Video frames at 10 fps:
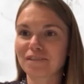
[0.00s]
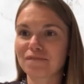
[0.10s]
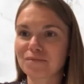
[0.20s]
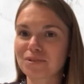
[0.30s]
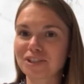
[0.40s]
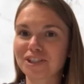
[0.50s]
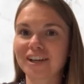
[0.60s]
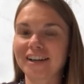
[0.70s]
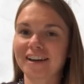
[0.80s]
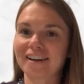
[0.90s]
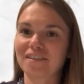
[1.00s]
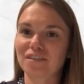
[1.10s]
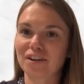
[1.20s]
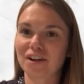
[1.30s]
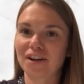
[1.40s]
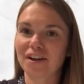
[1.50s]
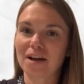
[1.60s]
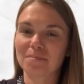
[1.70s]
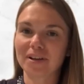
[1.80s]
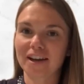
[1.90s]
Unfortunately, the
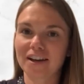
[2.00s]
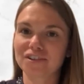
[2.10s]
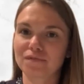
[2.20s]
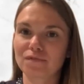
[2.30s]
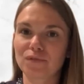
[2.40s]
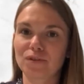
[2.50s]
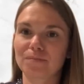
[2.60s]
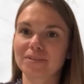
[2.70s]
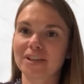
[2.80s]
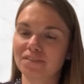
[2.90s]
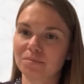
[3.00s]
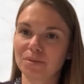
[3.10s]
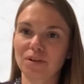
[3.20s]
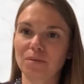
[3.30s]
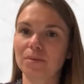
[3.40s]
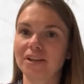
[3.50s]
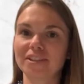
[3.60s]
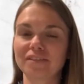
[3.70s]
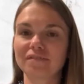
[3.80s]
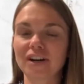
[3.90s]
application forms have to be
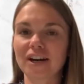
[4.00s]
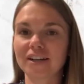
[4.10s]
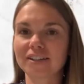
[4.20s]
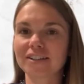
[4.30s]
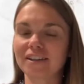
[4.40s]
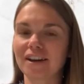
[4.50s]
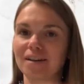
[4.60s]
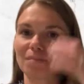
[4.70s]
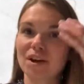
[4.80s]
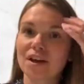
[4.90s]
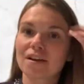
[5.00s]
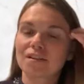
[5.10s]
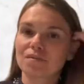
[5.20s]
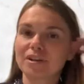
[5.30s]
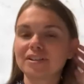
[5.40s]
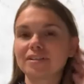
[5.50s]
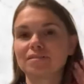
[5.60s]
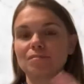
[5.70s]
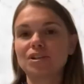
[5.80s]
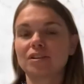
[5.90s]
completed first. The written
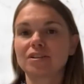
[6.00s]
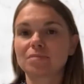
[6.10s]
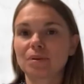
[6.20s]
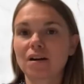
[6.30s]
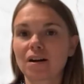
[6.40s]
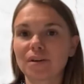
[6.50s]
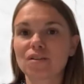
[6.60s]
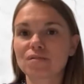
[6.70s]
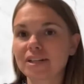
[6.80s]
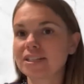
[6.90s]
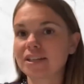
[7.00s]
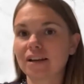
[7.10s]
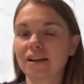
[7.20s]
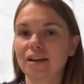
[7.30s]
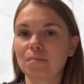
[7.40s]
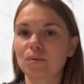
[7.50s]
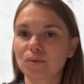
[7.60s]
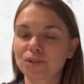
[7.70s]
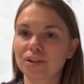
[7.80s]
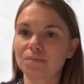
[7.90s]
submission has become increasingly
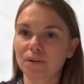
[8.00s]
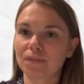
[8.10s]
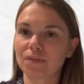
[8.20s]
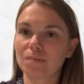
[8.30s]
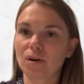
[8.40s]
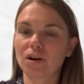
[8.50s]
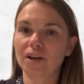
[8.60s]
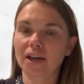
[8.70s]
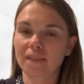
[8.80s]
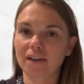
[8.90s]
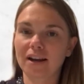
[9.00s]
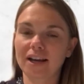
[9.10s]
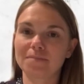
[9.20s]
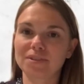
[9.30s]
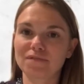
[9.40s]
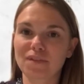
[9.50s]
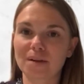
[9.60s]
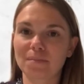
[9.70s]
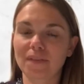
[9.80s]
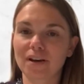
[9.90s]
important with the market and the claims
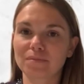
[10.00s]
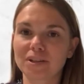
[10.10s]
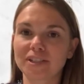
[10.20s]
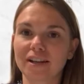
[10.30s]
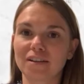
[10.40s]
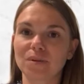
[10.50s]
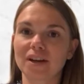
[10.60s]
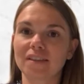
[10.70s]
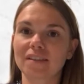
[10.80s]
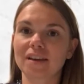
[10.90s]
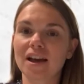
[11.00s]
environment that we're dealing with.